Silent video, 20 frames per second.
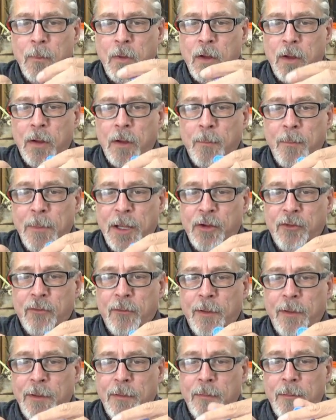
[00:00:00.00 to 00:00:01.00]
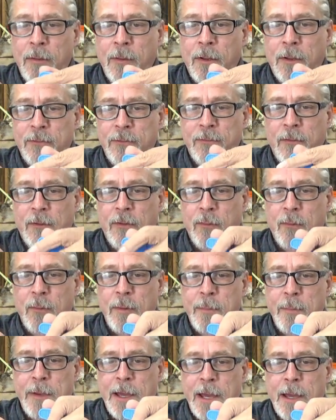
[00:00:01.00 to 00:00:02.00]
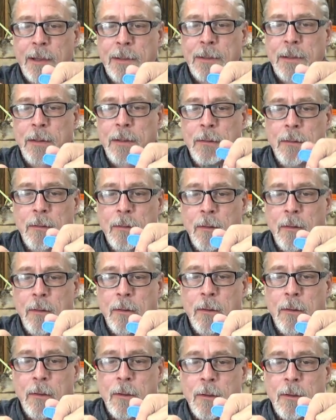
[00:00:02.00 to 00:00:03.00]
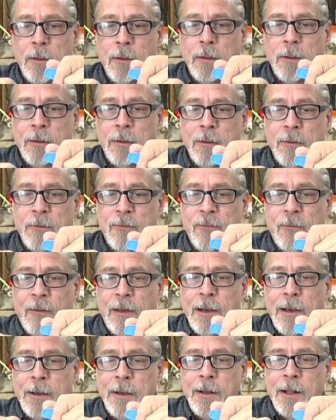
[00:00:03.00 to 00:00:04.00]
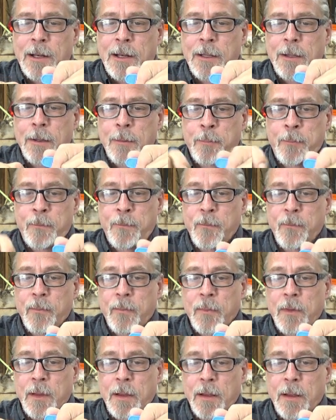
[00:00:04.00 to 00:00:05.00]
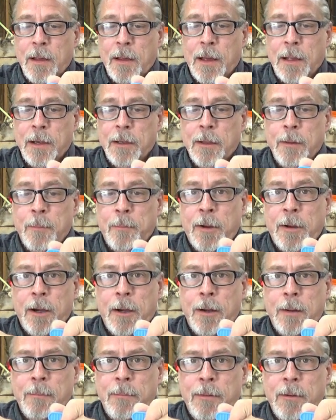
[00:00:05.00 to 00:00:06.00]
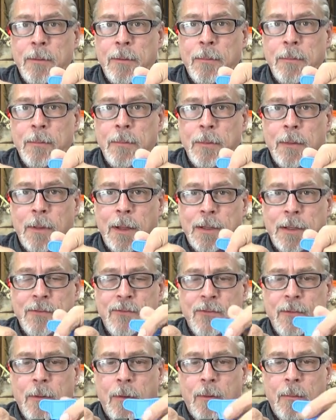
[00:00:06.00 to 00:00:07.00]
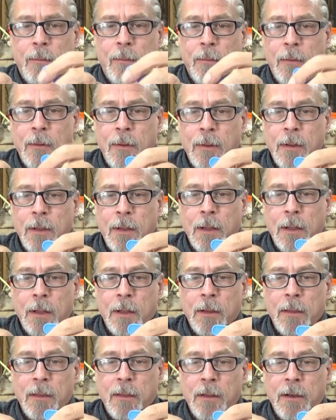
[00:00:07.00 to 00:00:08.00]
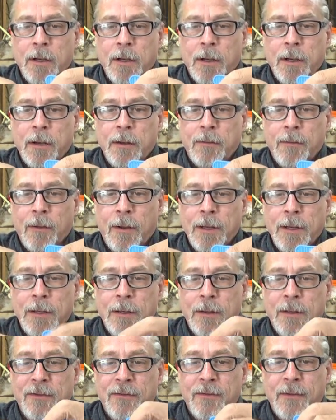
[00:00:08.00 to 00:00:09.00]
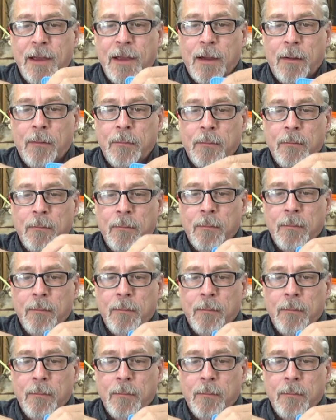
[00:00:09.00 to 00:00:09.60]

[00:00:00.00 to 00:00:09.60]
You're going to make sure that nut's all the way back. You're going to slide it onto the, onto the barb, like so. And then you're going to tighten this down.